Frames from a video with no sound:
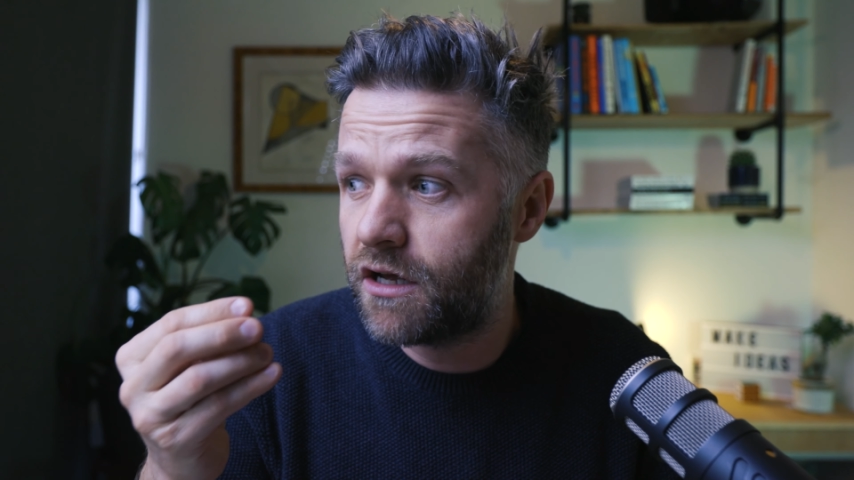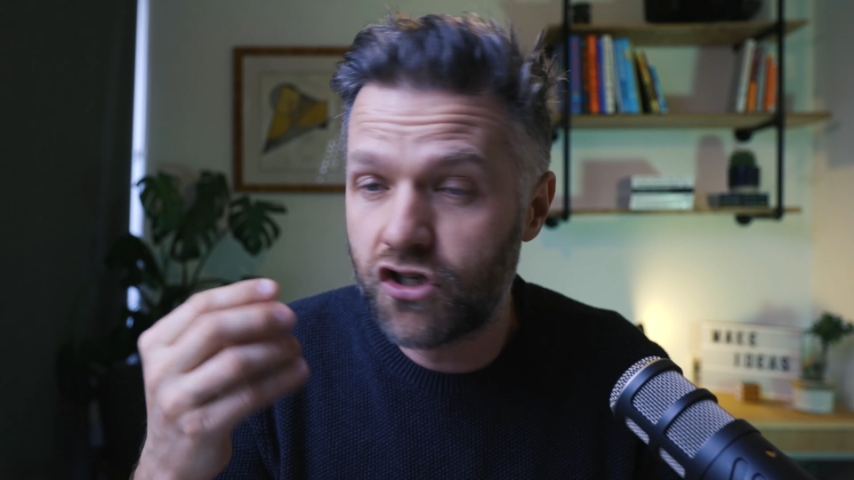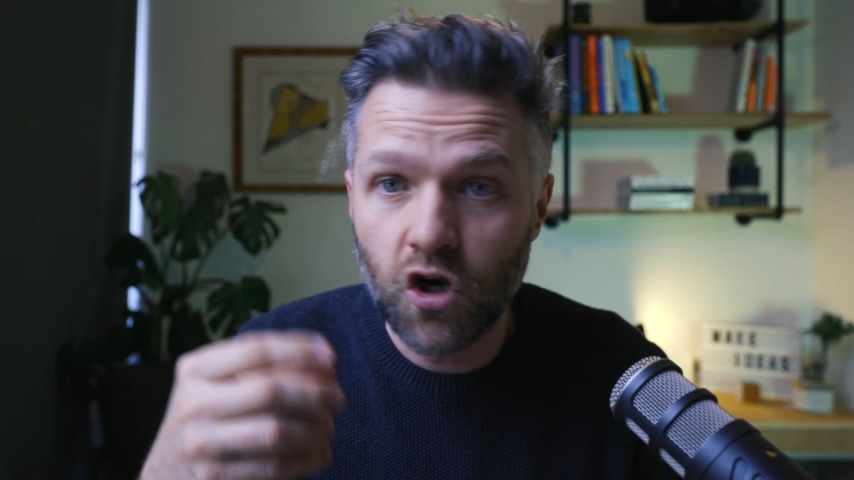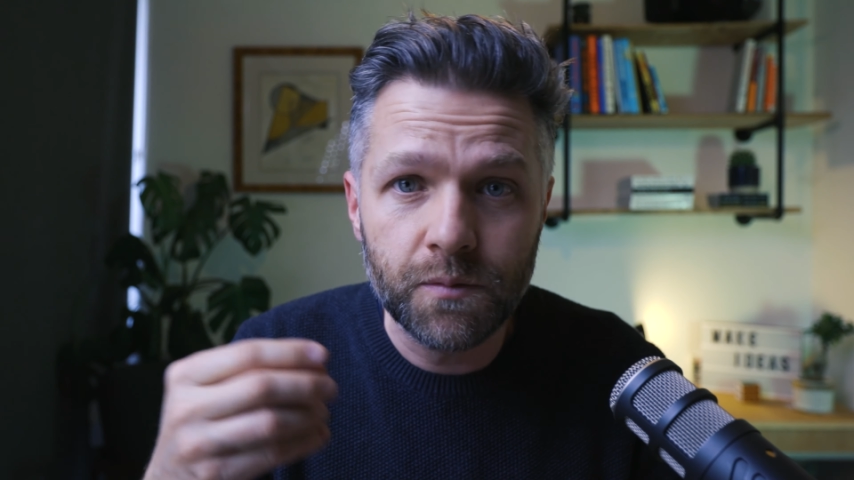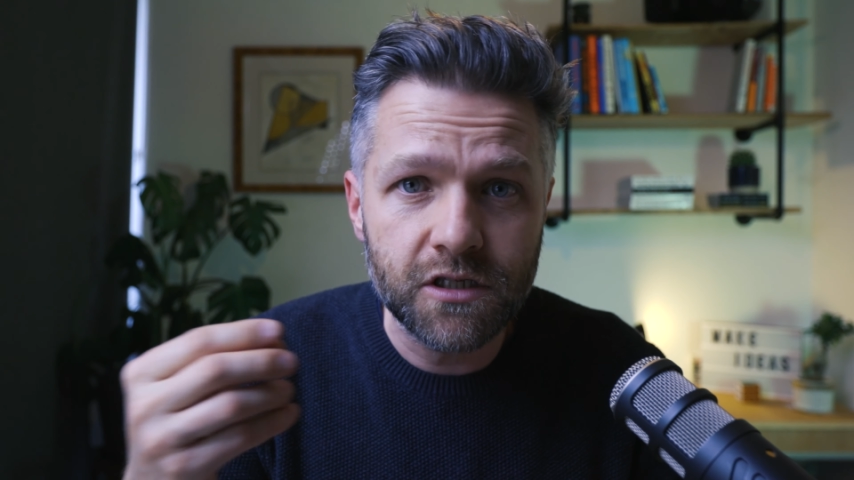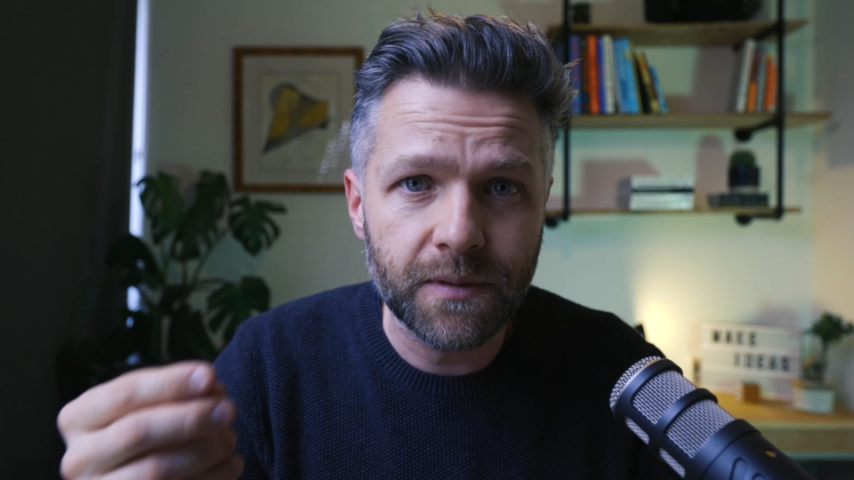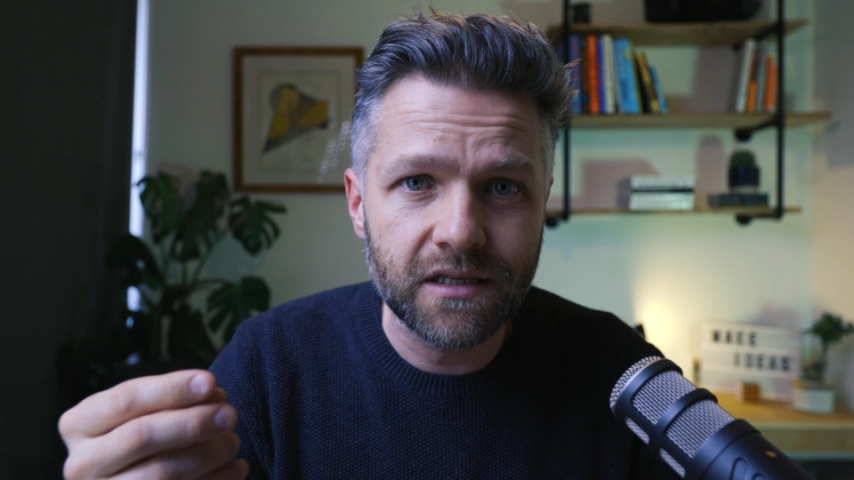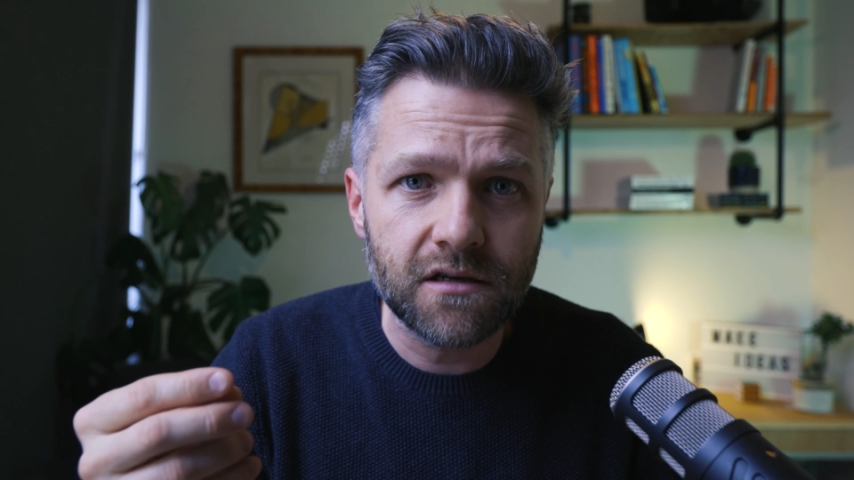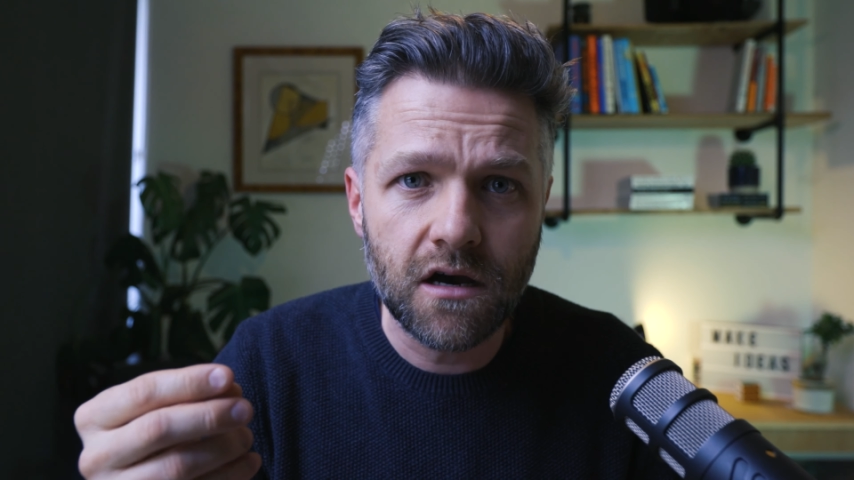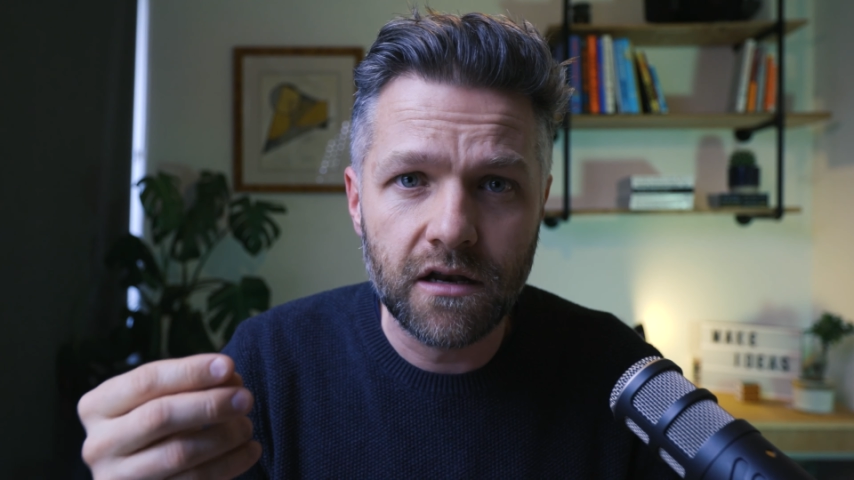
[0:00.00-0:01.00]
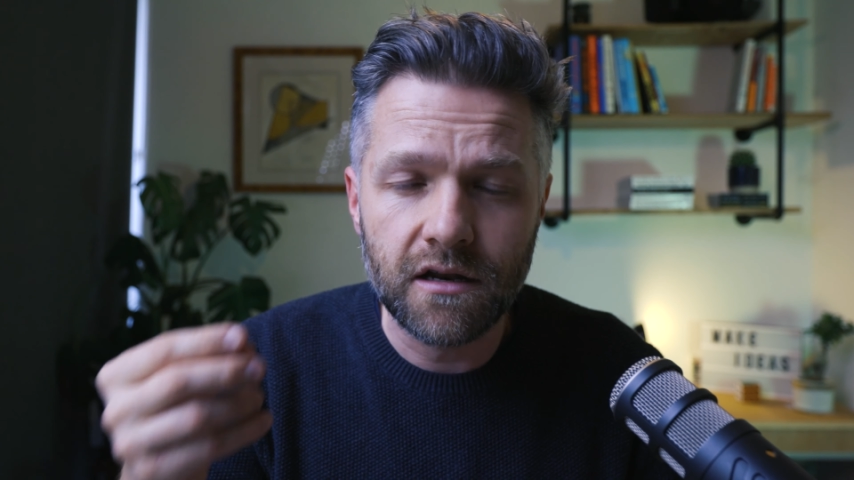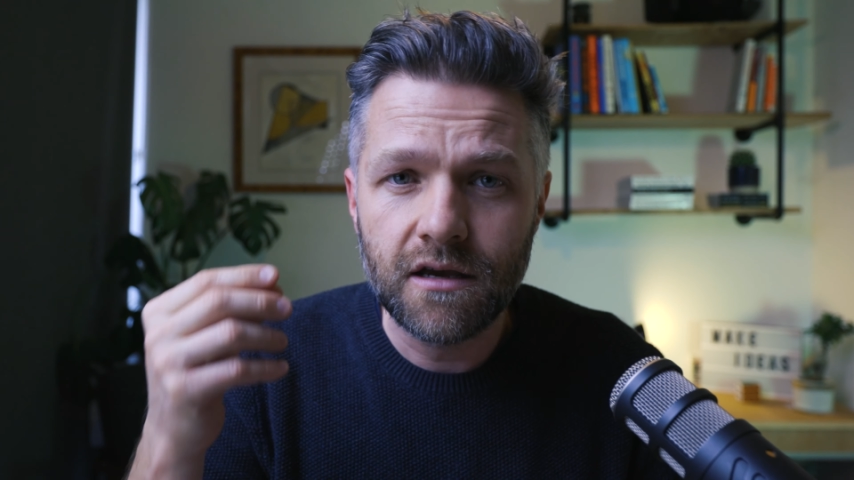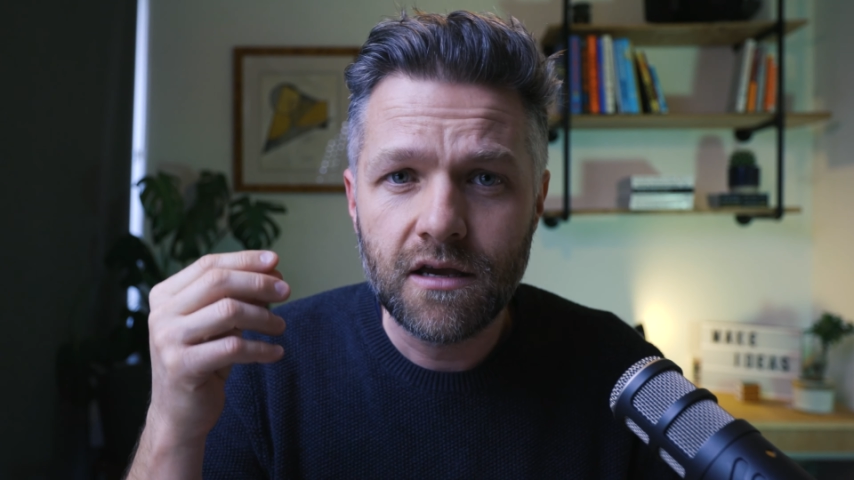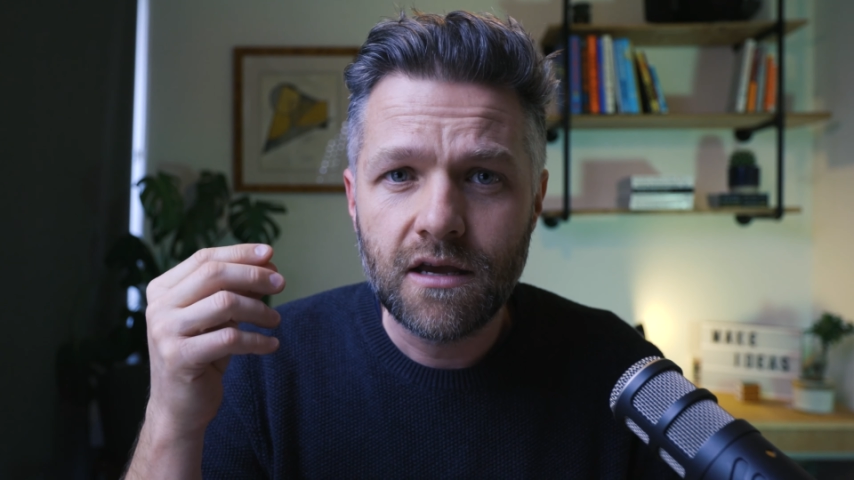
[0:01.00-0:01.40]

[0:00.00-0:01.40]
a job to be done